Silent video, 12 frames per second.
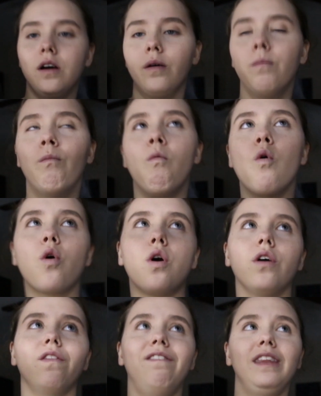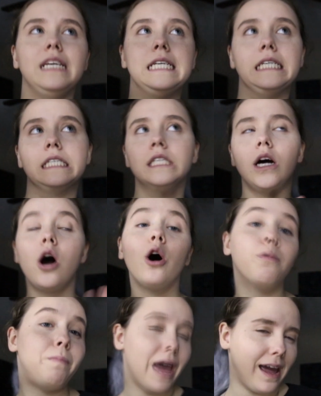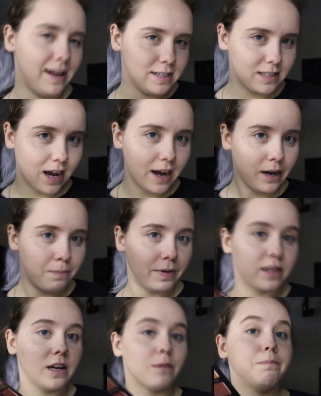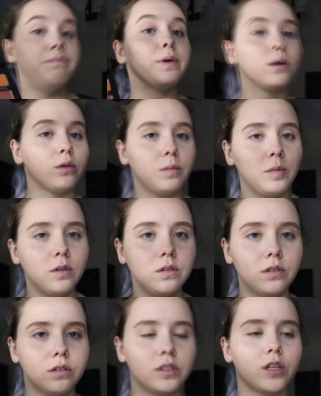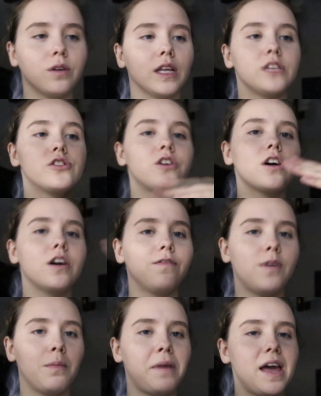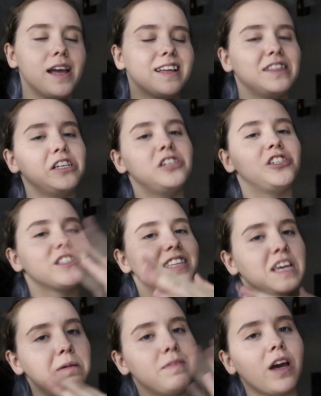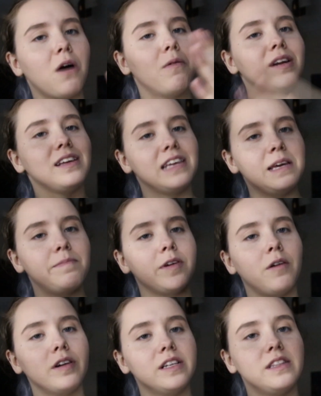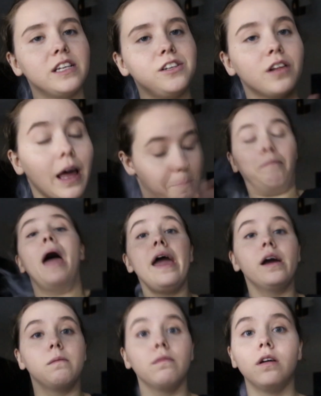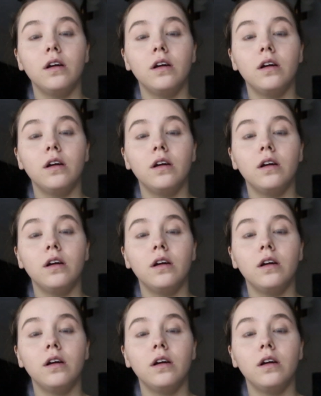more on the opaque side, but they're buildable. So they start off opaque, and then you just keep going, and then you're like, bam!